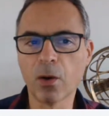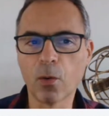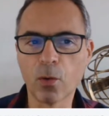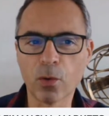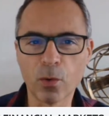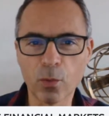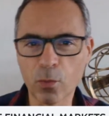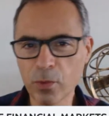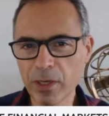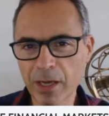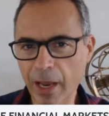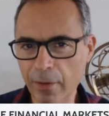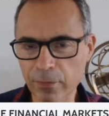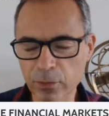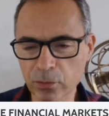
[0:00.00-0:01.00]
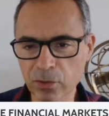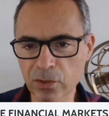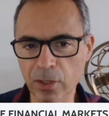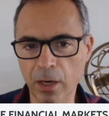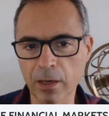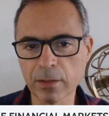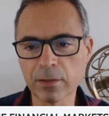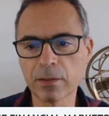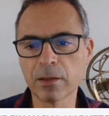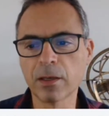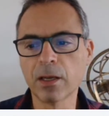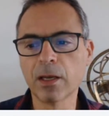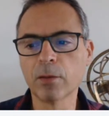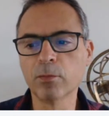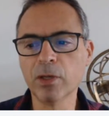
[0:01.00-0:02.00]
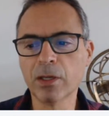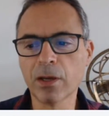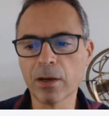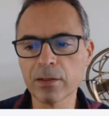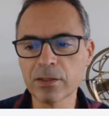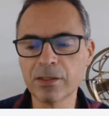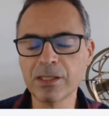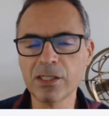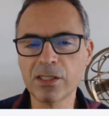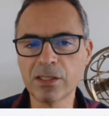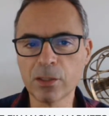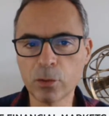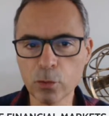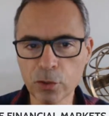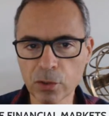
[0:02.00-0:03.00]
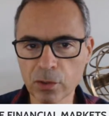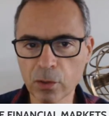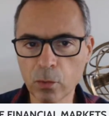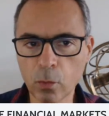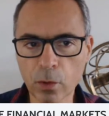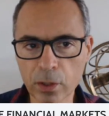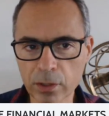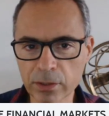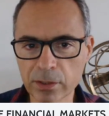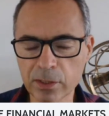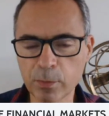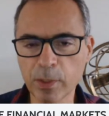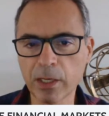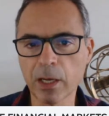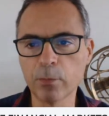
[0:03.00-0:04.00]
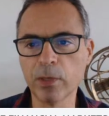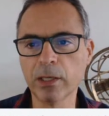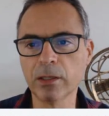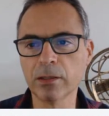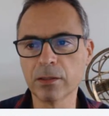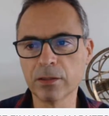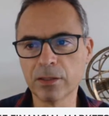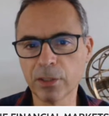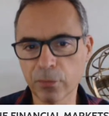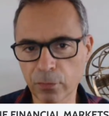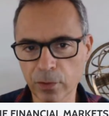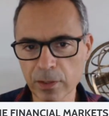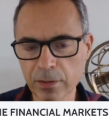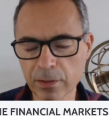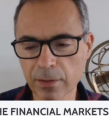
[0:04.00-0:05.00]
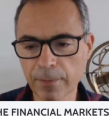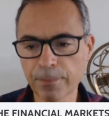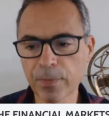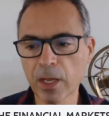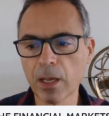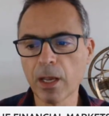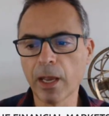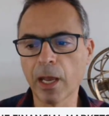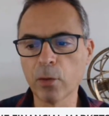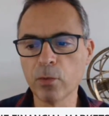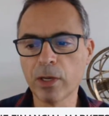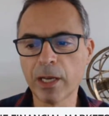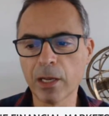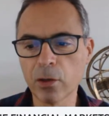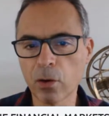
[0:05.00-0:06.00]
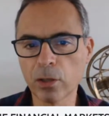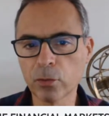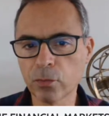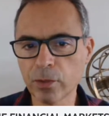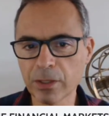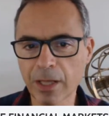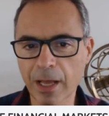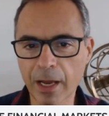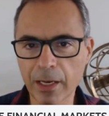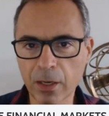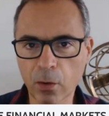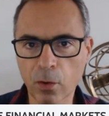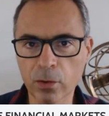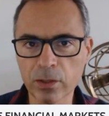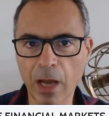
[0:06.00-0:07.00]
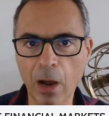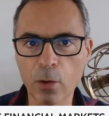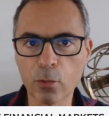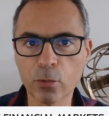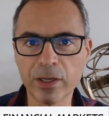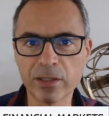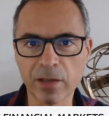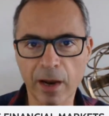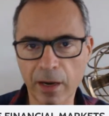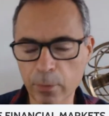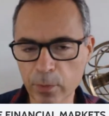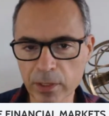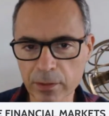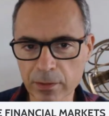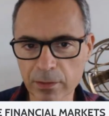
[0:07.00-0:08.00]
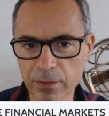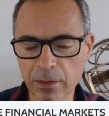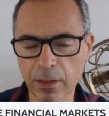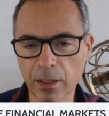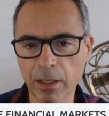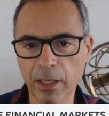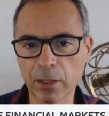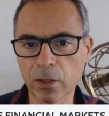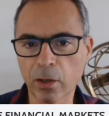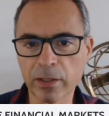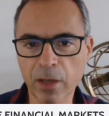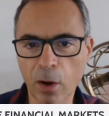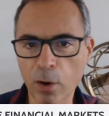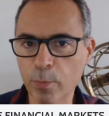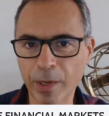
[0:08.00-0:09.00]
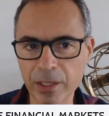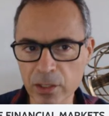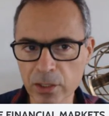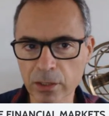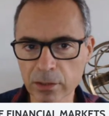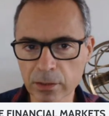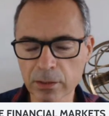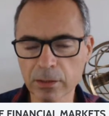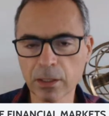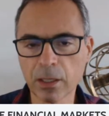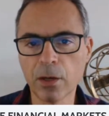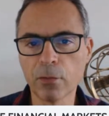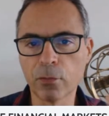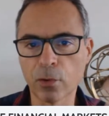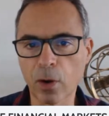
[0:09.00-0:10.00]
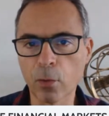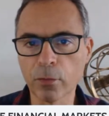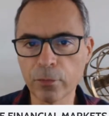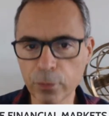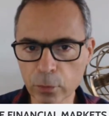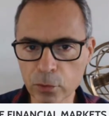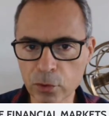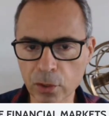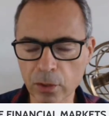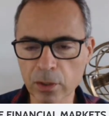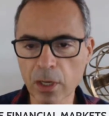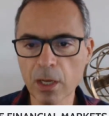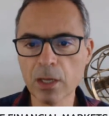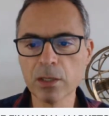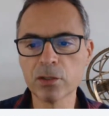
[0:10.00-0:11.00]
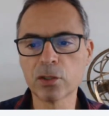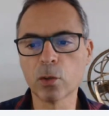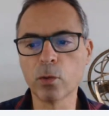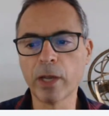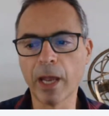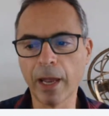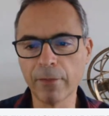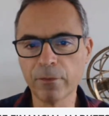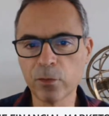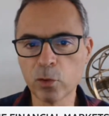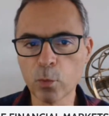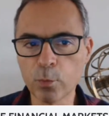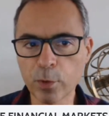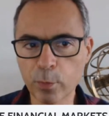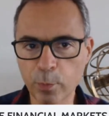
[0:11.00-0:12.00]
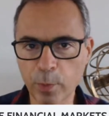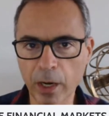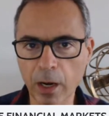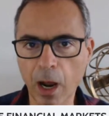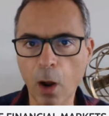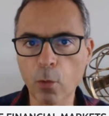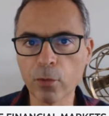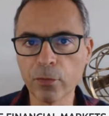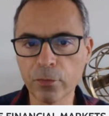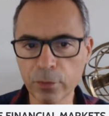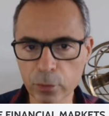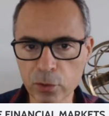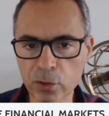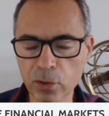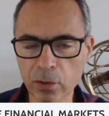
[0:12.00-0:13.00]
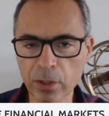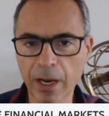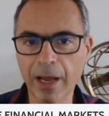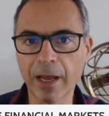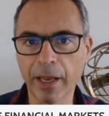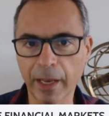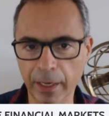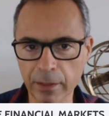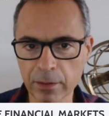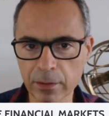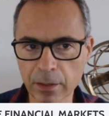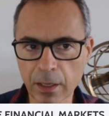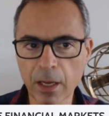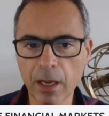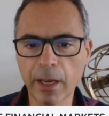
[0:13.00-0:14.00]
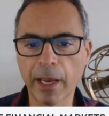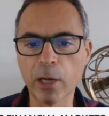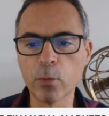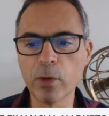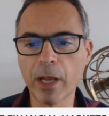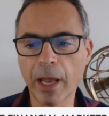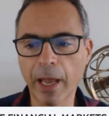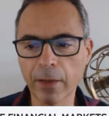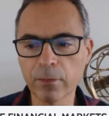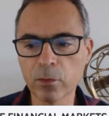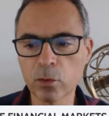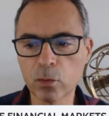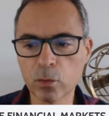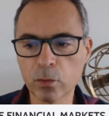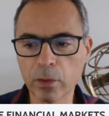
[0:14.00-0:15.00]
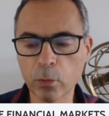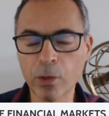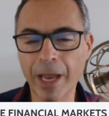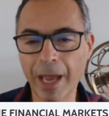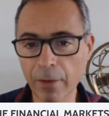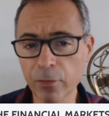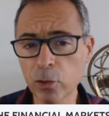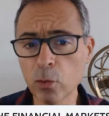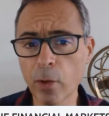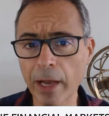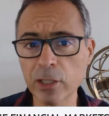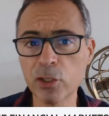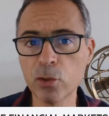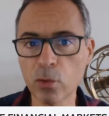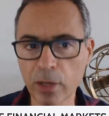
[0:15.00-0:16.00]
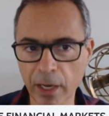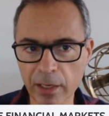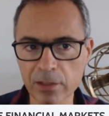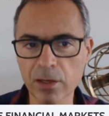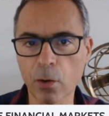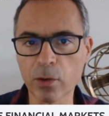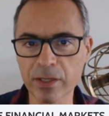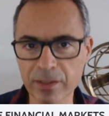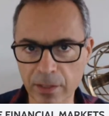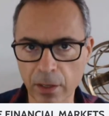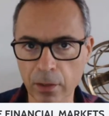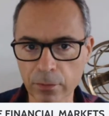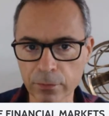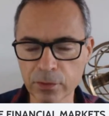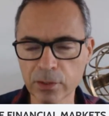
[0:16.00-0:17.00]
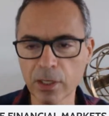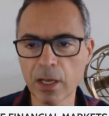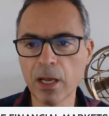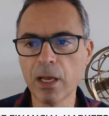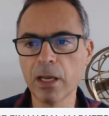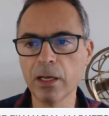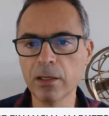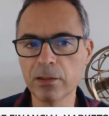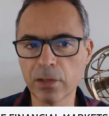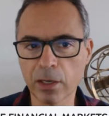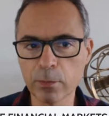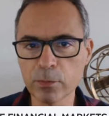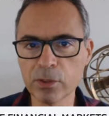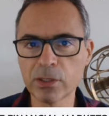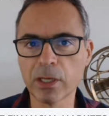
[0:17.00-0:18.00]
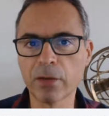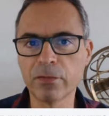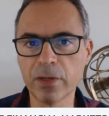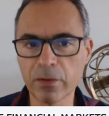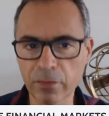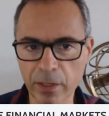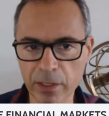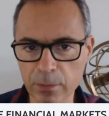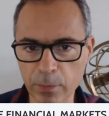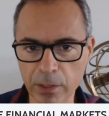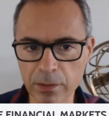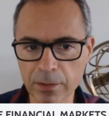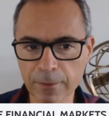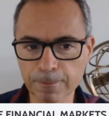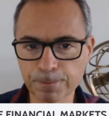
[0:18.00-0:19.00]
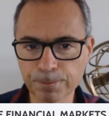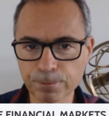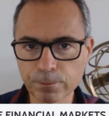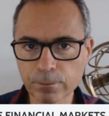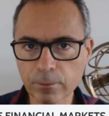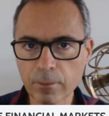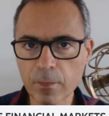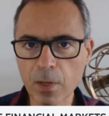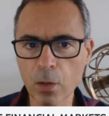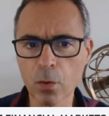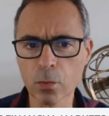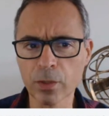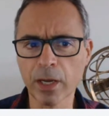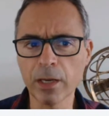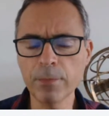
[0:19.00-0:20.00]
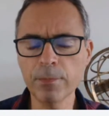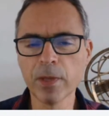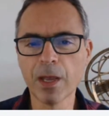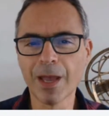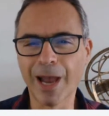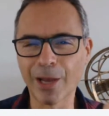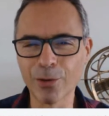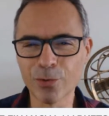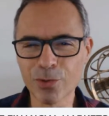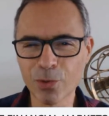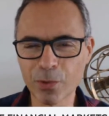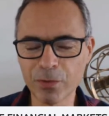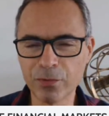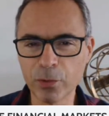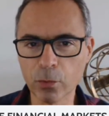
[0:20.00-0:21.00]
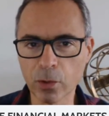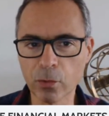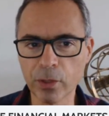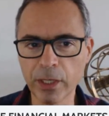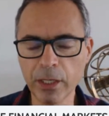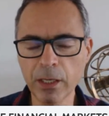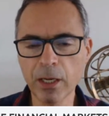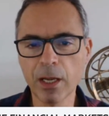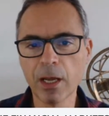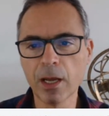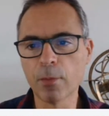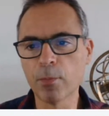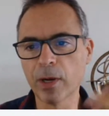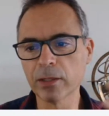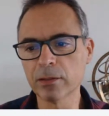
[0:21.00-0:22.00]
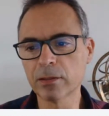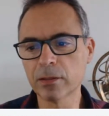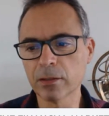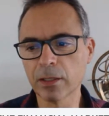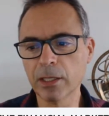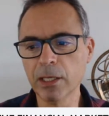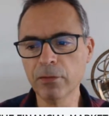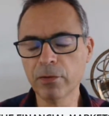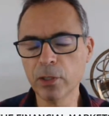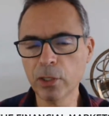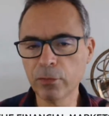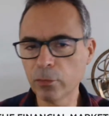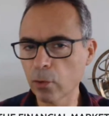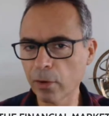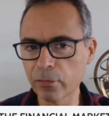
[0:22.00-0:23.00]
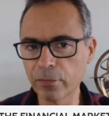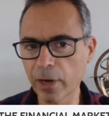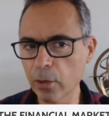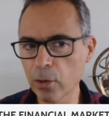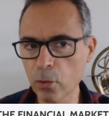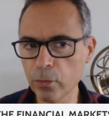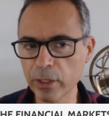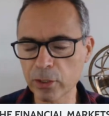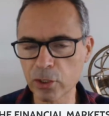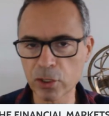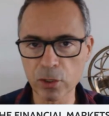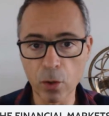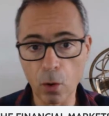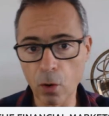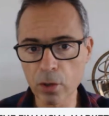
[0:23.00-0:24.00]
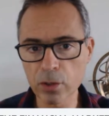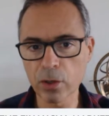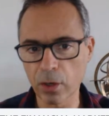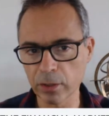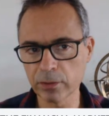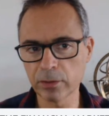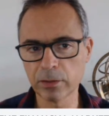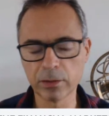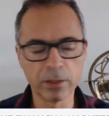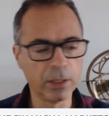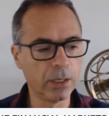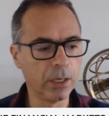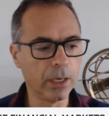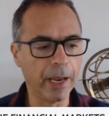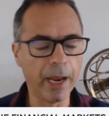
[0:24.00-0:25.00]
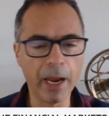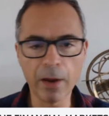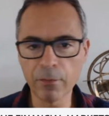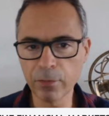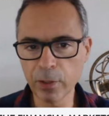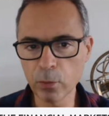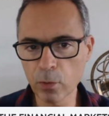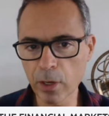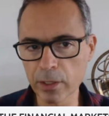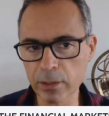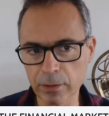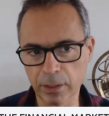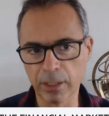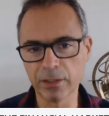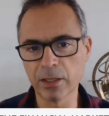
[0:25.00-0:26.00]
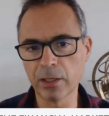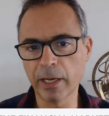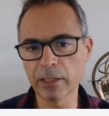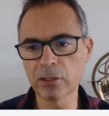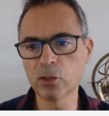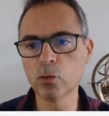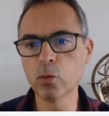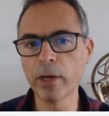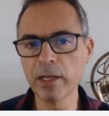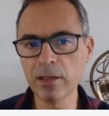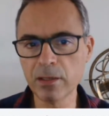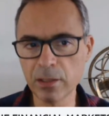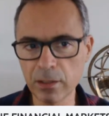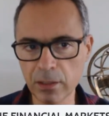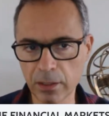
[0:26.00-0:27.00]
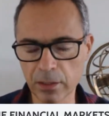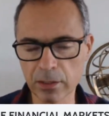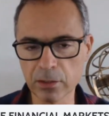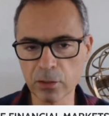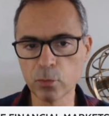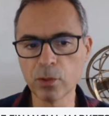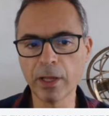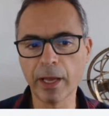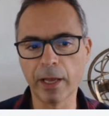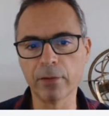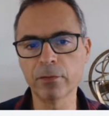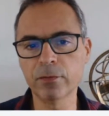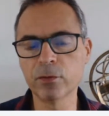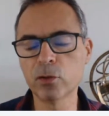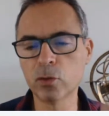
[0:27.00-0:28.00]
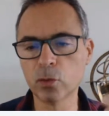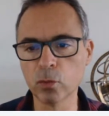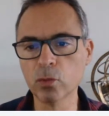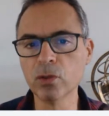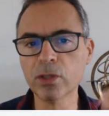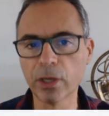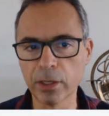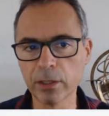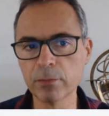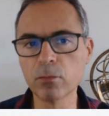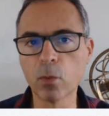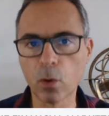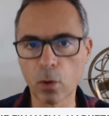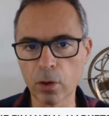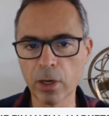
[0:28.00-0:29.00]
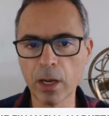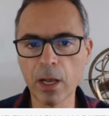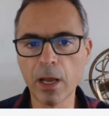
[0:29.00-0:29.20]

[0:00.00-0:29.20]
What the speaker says: or we have to start, because the institutional world is becoming different and we cannot rely on our retirement and in our pensions for our future. So we have to prepare our future ahead, and we have to educate ourselves in terms of investments. Okay, I don't know if you agree, but even if you are very rich or not, everyone in the next 20 years will have to learn more